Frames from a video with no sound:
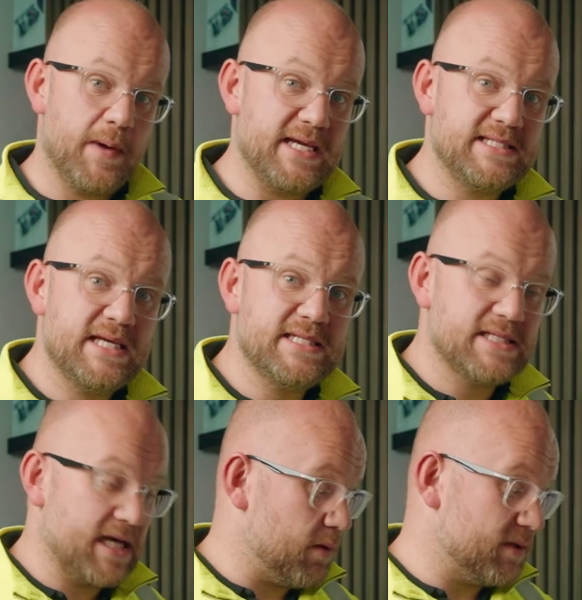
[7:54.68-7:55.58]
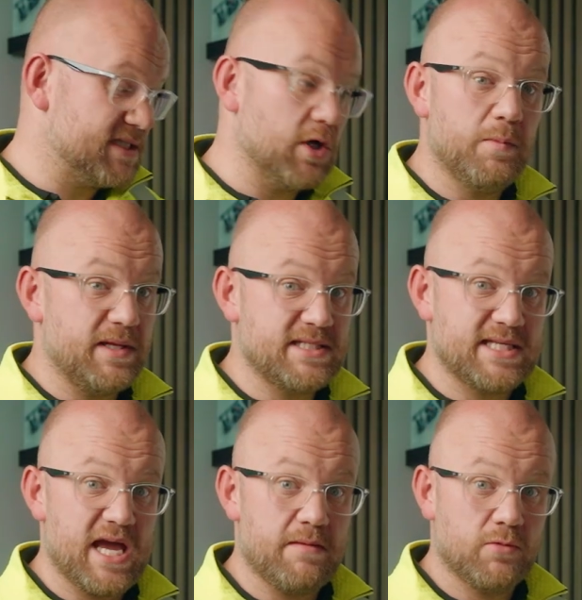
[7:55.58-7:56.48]
basis. It would still be the
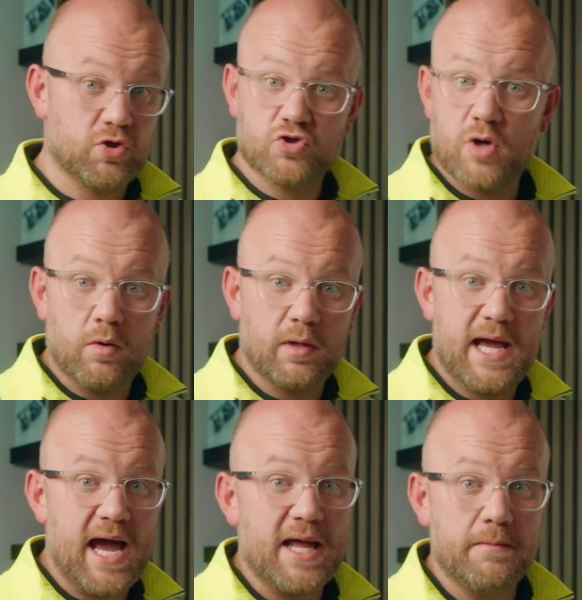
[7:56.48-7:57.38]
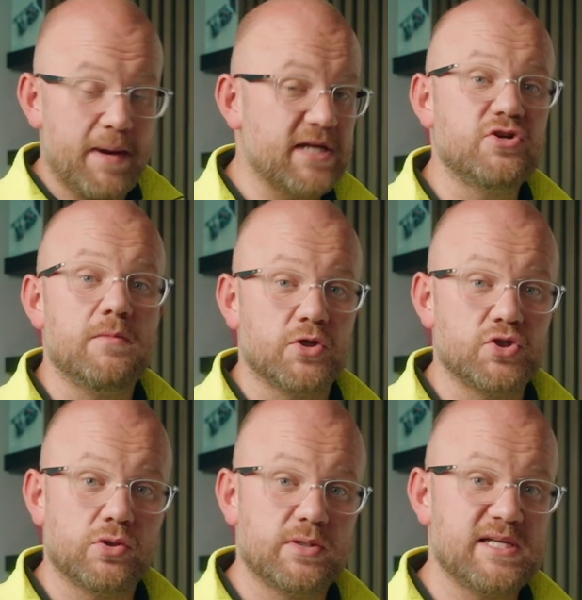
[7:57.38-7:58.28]
same controller and battery
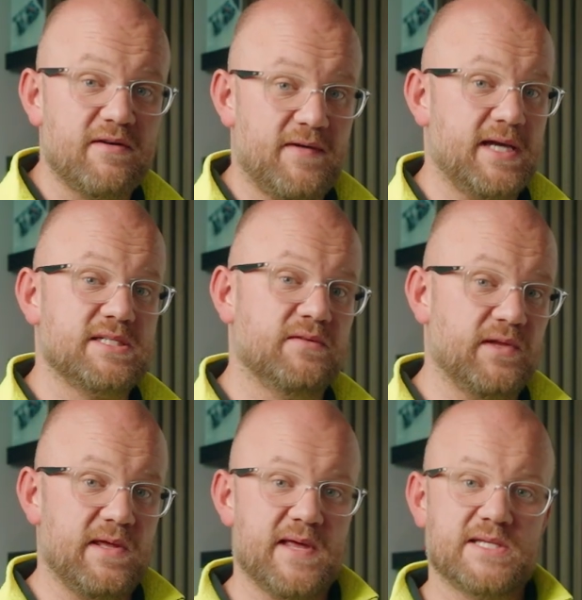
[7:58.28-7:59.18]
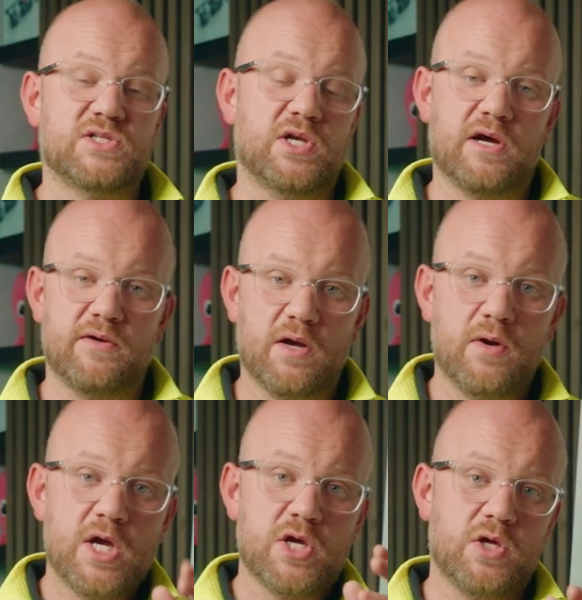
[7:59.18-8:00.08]
modules. Effectively, in that scenario,
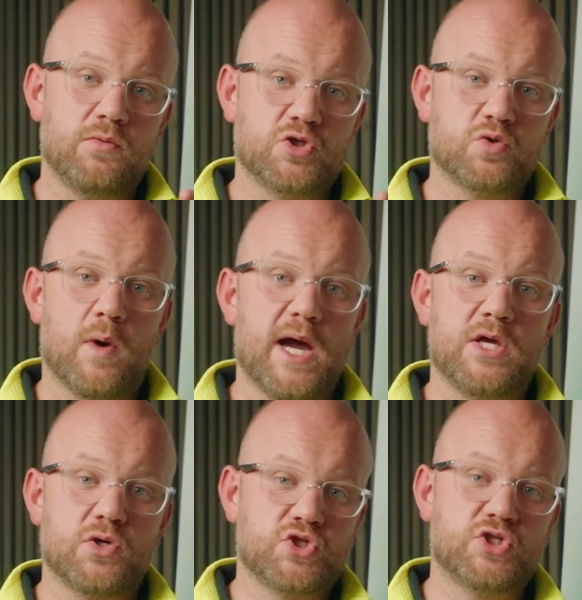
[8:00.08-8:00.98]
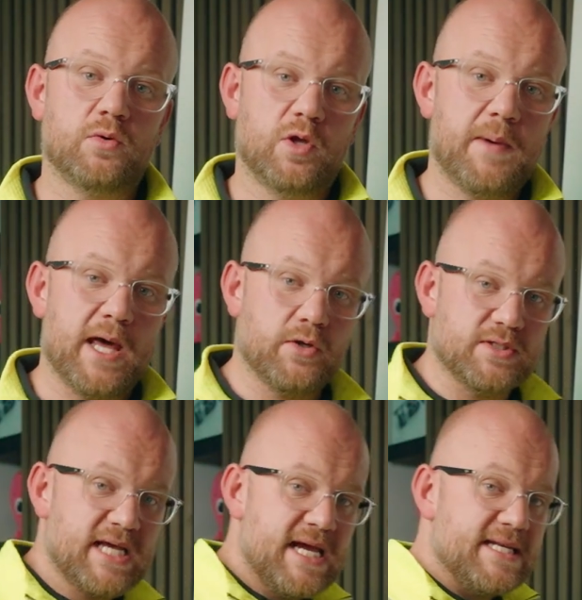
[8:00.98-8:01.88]
you would just wire your solar
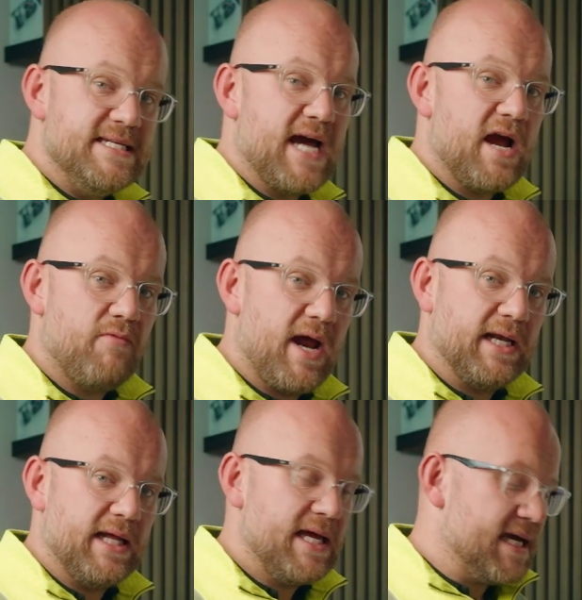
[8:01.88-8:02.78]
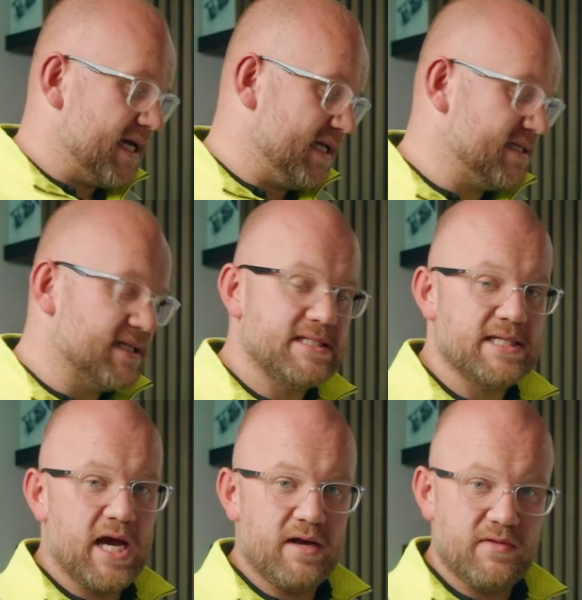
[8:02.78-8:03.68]
panels directly into the
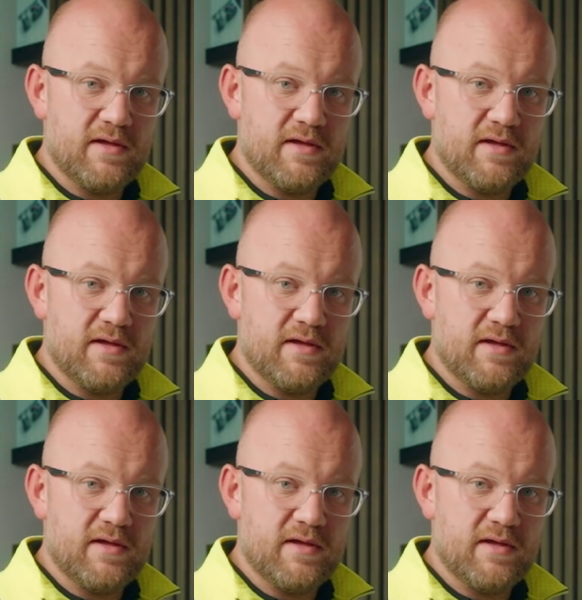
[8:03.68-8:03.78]
side of the